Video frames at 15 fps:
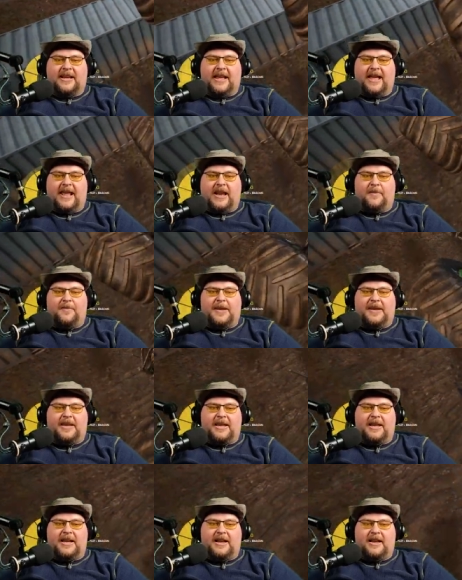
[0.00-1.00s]
And a
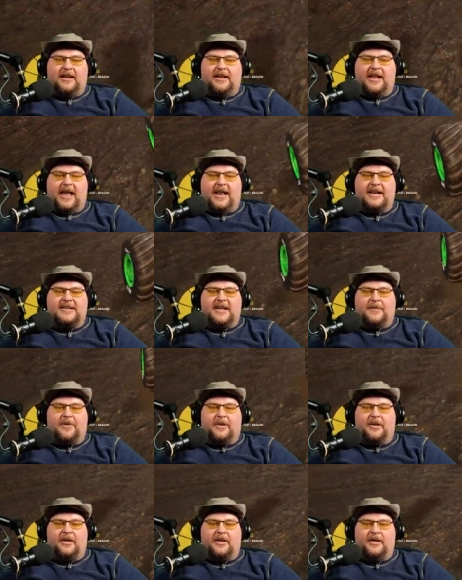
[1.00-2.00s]
beacon, got a
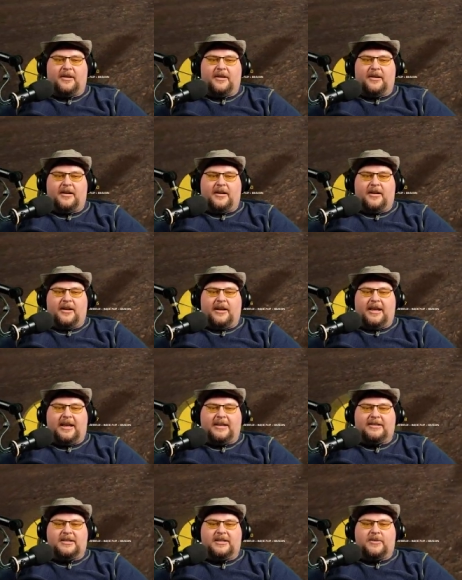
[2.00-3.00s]
double
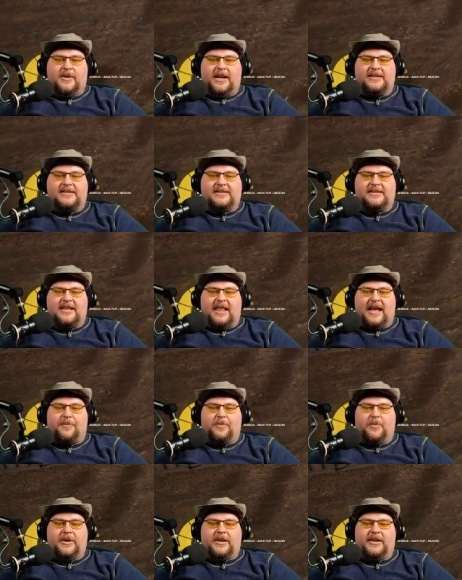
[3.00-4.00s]
into a slap
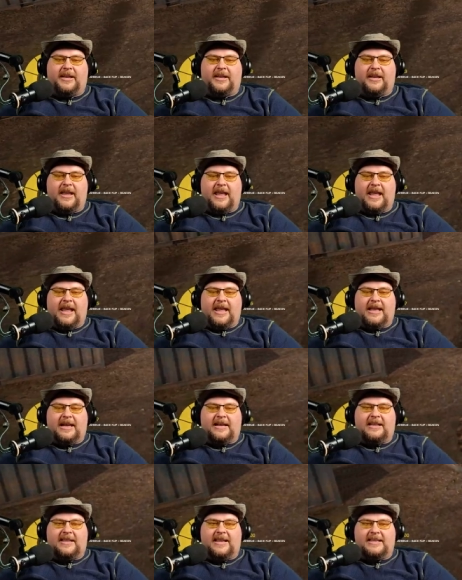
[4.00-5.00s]
wheelie.
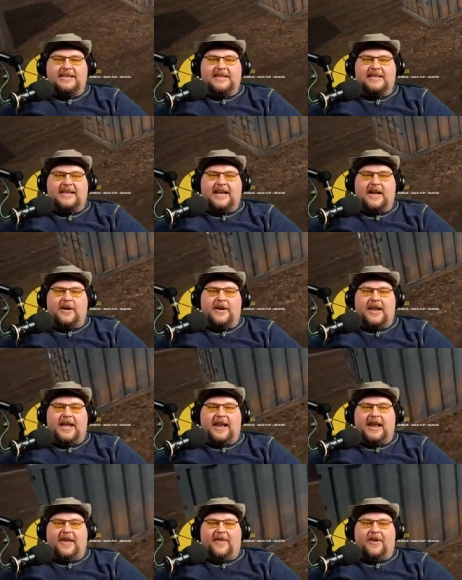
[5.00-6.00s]
They didn't count
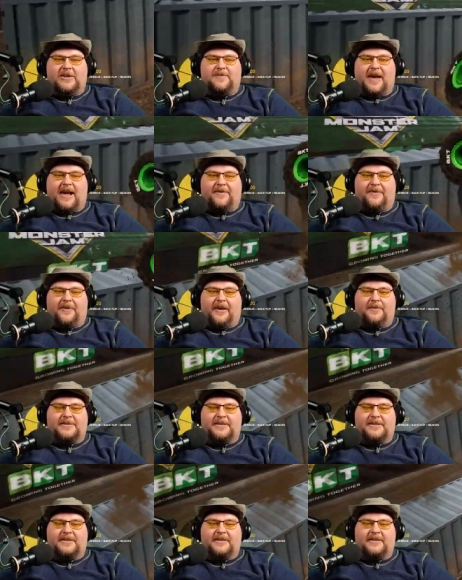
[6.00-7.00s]
any of those
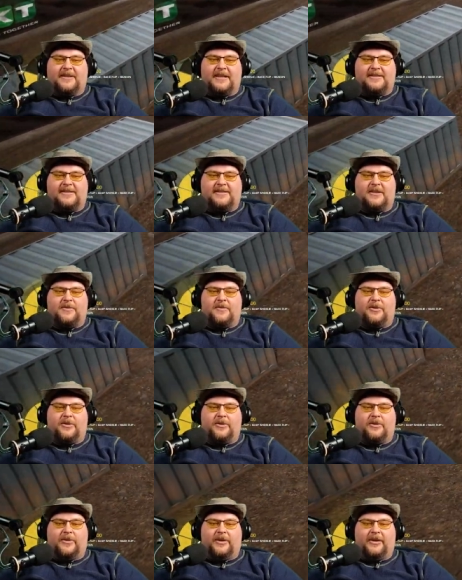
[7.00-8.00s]
backflips. That's so
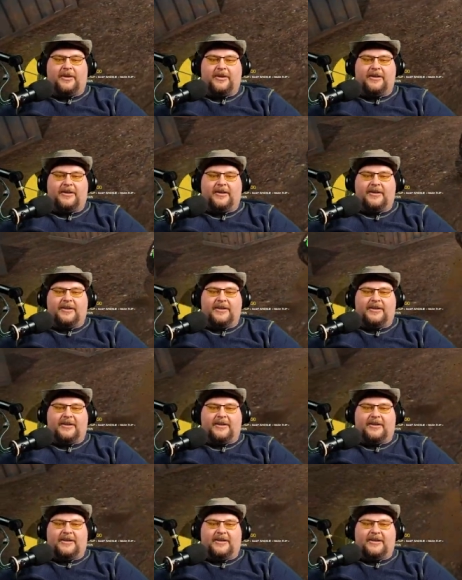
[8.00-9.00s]
rude.
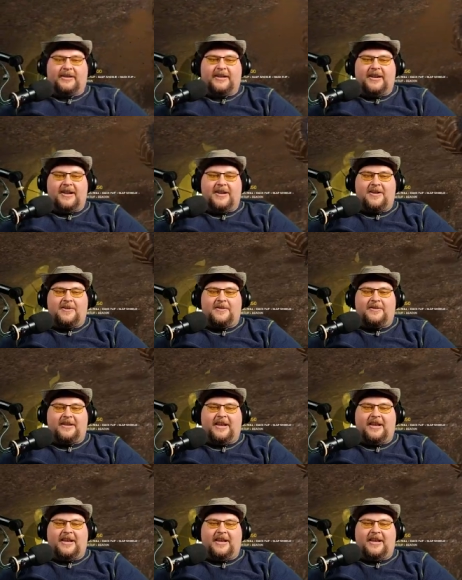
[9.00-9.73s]
You know?